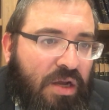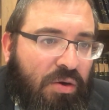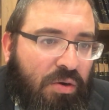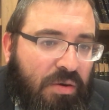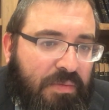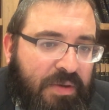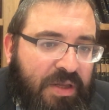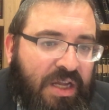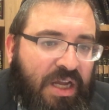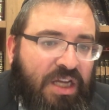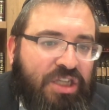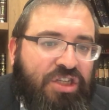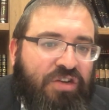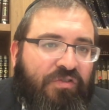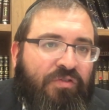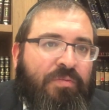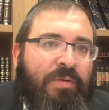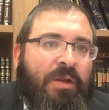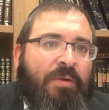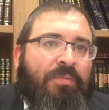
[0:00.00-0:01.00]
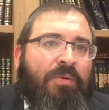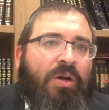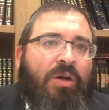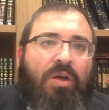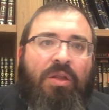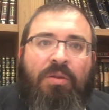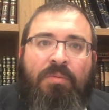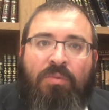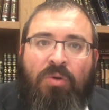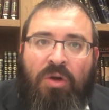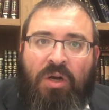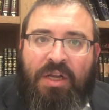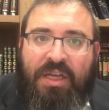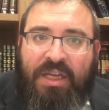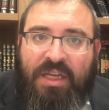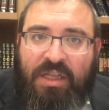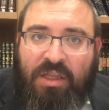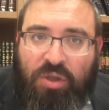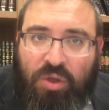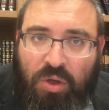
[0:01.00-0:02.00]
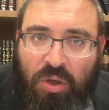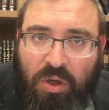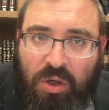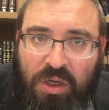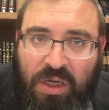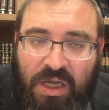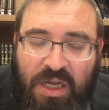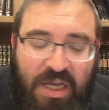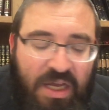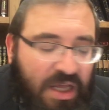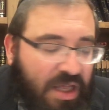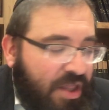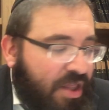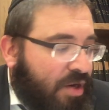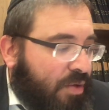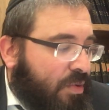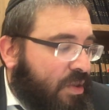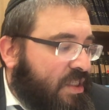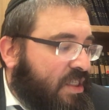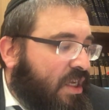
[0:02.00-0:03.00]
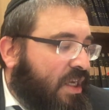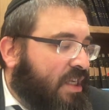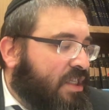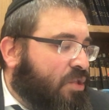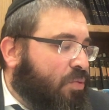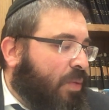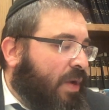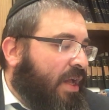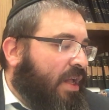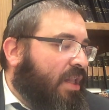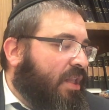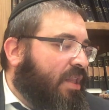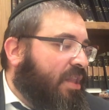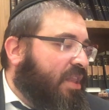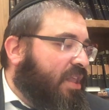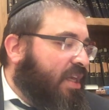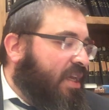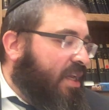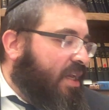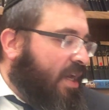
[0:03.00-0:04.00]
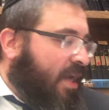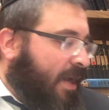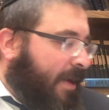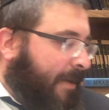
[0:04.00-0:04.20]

Rabbi Yashiv would have made a bracha on the Moroccan etrog. There was as well the